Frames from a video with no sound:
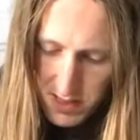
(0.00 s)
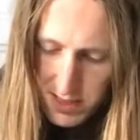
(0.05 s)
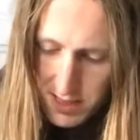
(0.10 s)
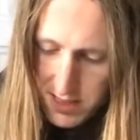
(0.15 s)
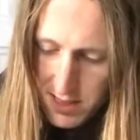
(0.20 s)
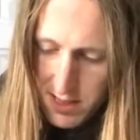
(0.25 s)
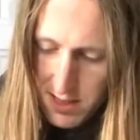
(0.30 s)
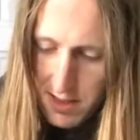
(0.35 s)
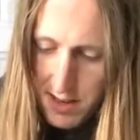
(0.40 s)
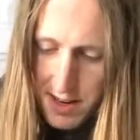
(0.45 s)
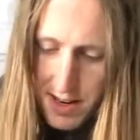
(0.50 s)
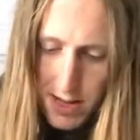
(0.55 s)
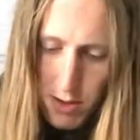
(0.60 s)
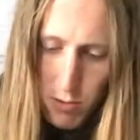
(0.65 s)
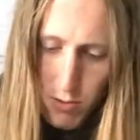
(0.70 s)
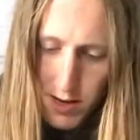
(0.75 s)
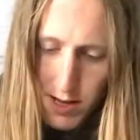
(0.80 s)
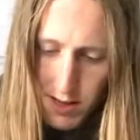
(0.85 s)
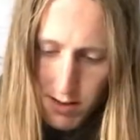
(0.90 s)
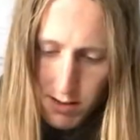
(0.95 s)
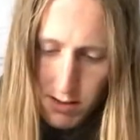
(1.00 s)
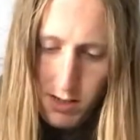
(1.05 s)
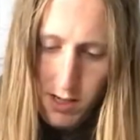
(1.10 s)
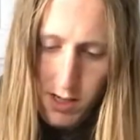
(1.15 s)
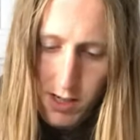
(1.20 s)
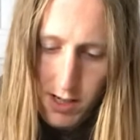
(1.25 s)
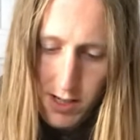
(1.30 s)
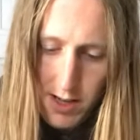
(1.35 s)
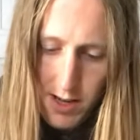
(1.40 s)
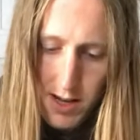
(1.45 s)
And the next one is
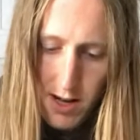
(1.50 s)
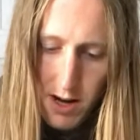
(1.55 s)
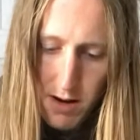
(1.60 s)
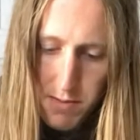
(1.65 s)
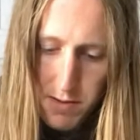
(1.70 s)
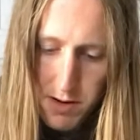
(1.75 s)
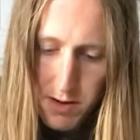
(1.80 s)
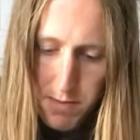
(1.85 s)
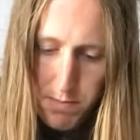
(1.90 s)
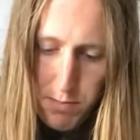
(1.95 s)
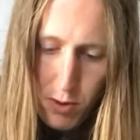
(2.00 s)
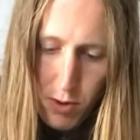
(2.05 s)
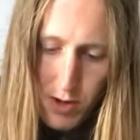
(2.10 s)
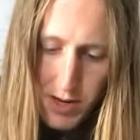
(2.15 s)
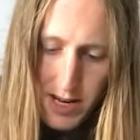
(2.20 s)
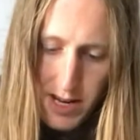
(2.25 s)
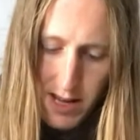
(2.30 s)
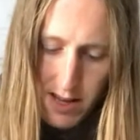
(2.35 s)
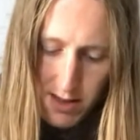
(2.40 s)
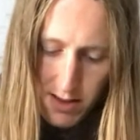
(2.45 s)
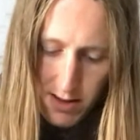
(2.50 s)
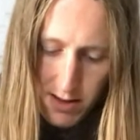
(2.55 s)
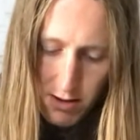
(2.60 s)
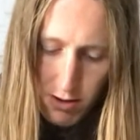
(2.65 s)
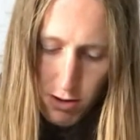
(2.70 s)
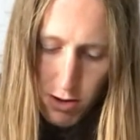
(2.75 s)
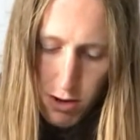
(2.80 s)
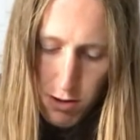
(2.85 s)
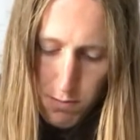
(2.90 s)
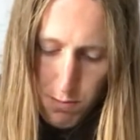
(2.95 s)
Jamen ponnyhästar
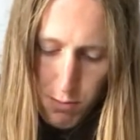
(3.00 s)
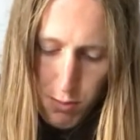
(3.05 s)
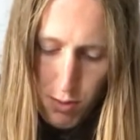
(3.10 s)
typ.